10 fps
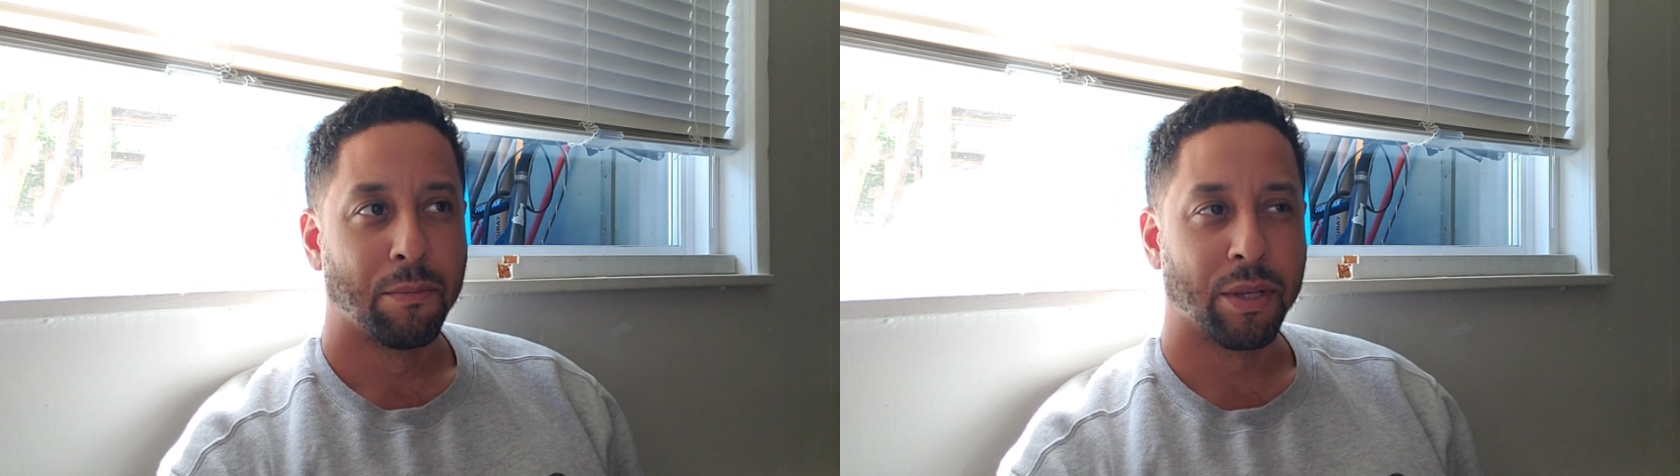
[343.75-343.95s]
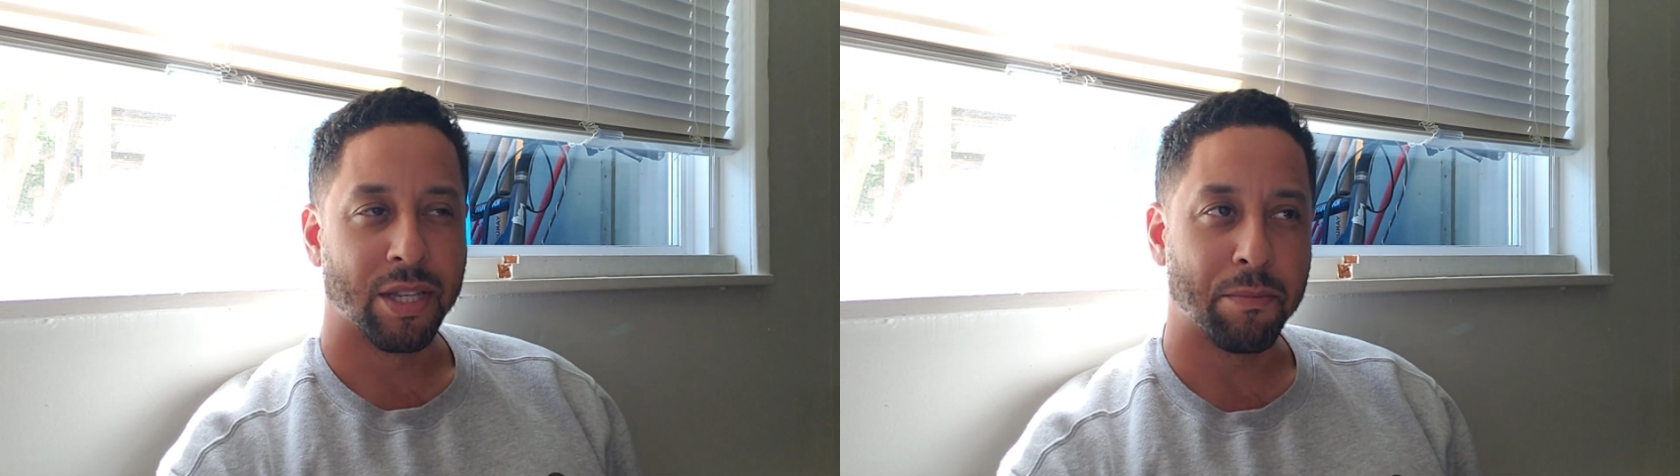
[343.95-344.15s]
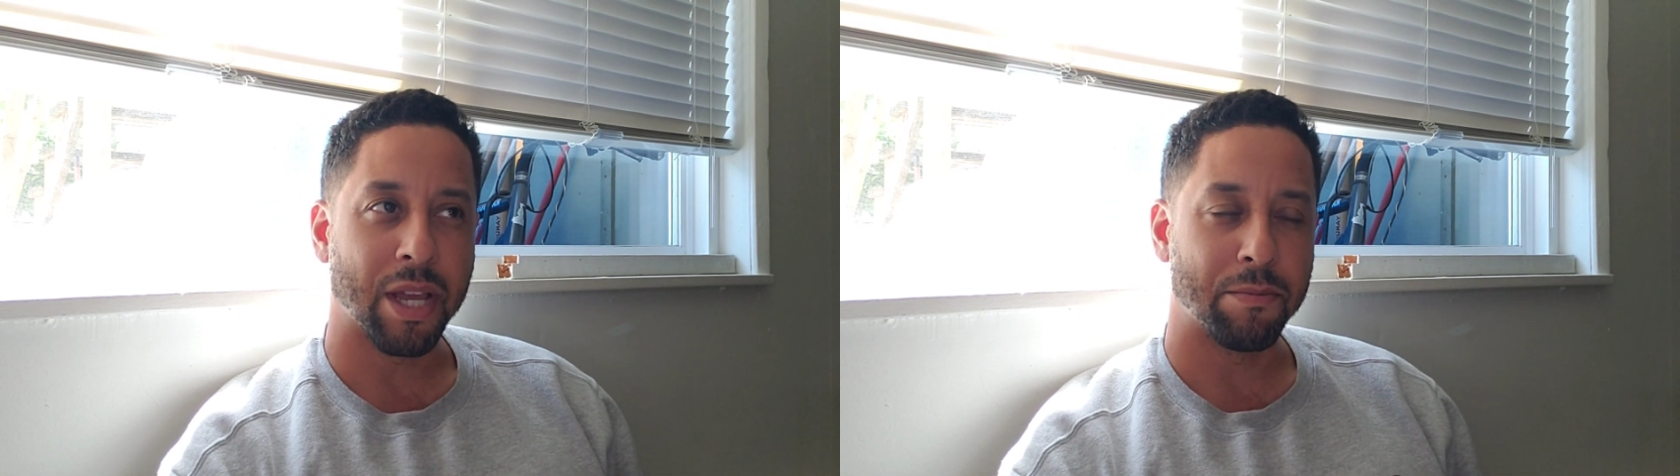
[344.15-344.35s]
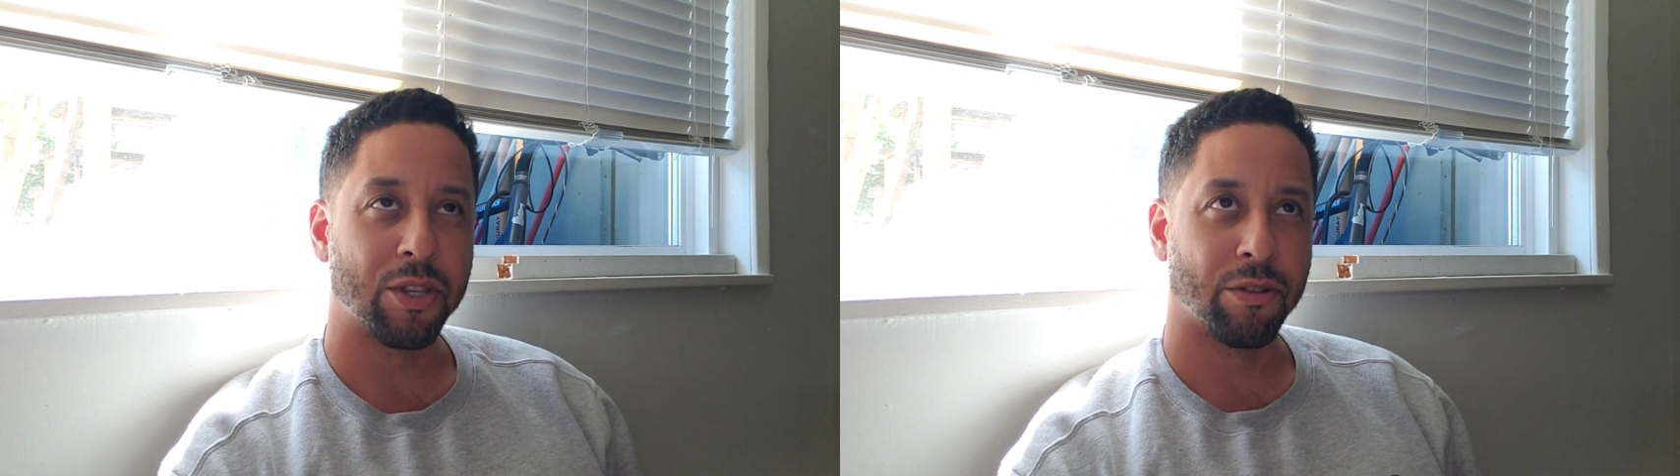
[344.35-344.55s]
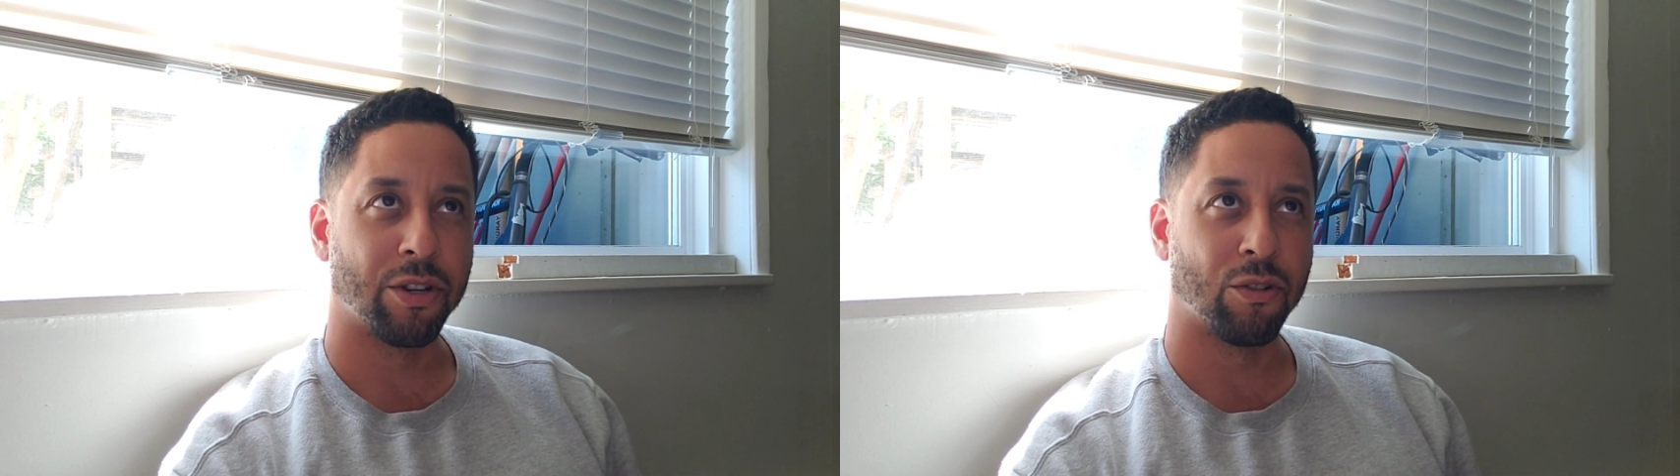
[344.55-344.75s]
But
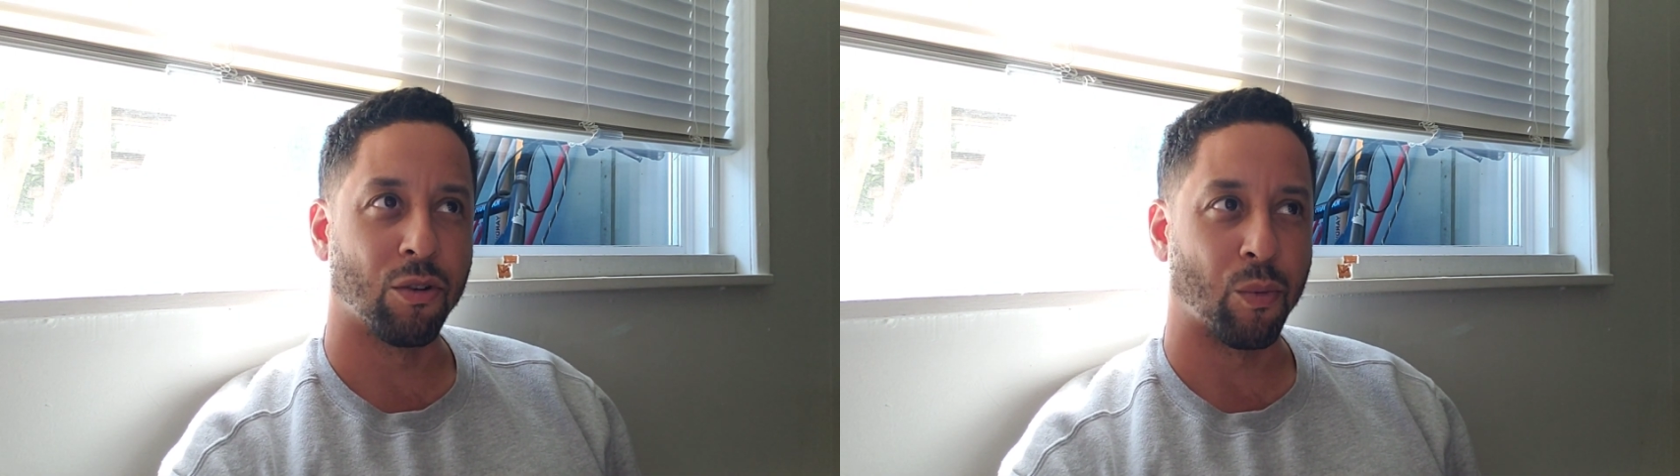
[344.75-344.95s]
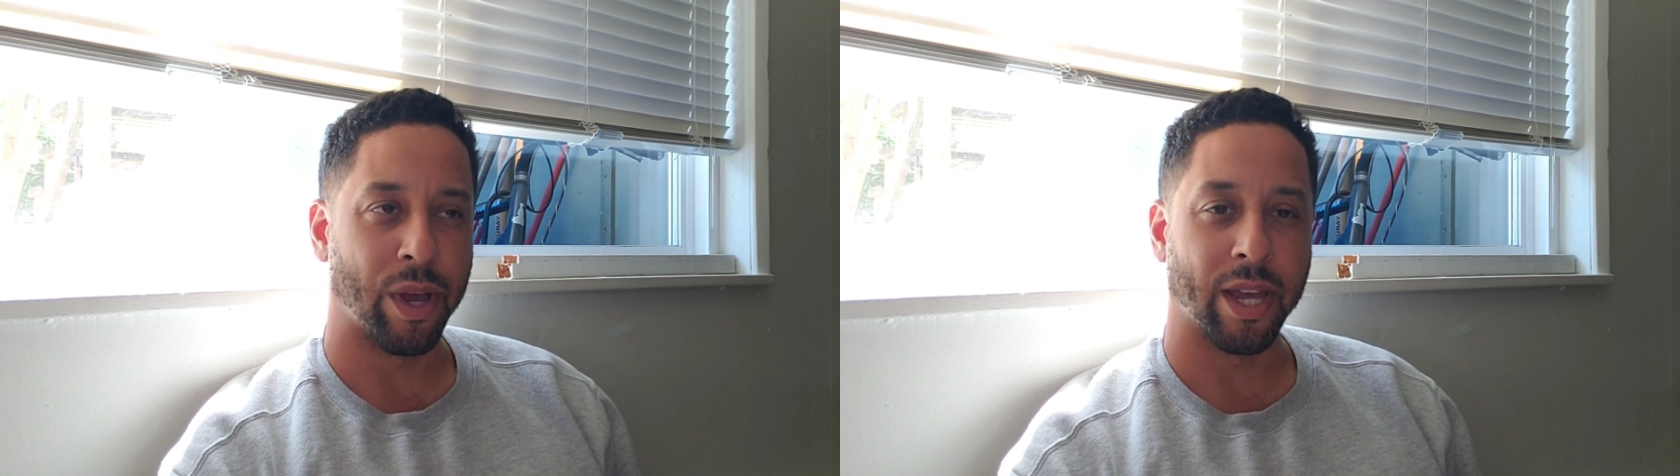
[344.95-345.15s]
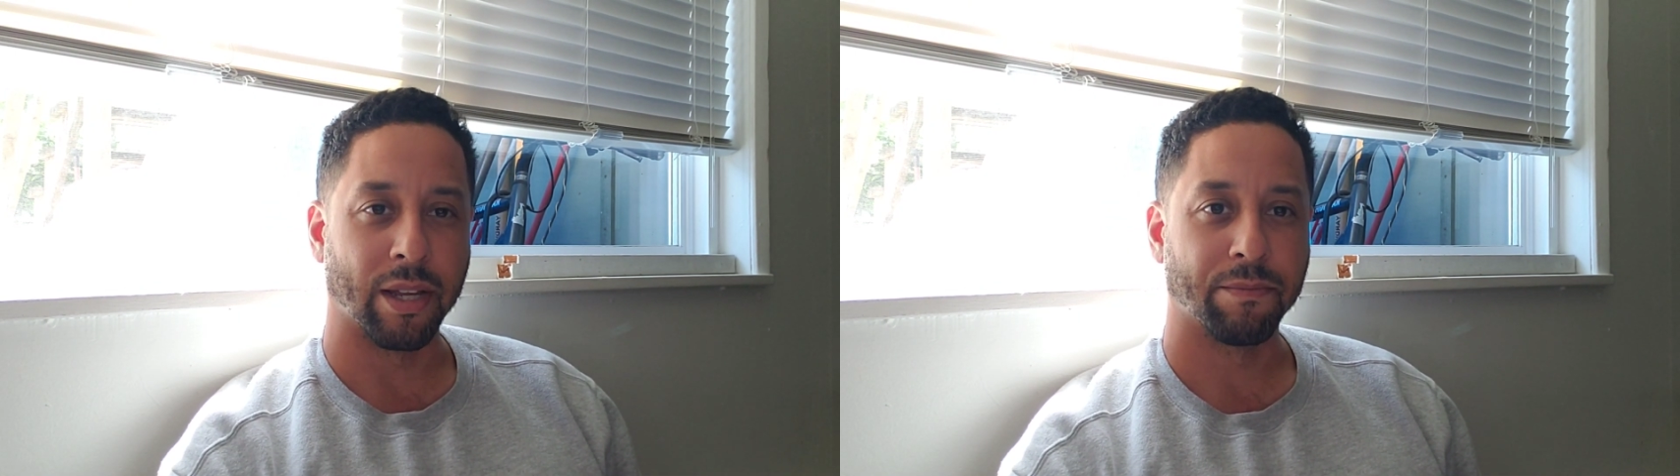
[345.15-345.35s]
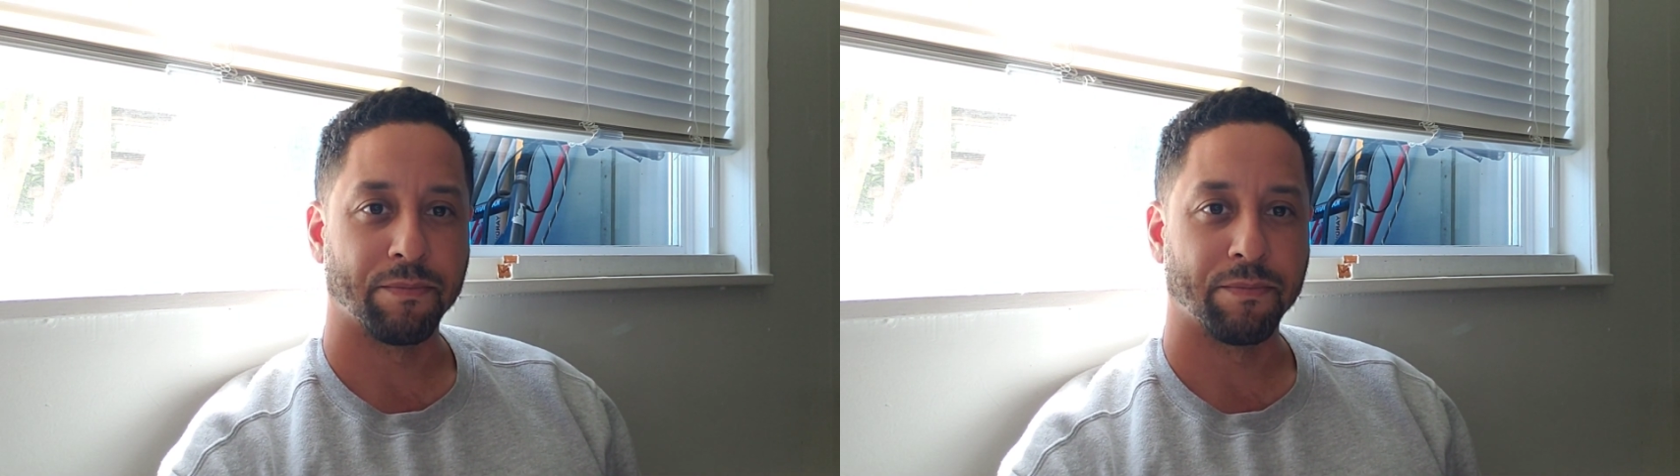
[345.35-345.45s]
sometimes you're in your own way.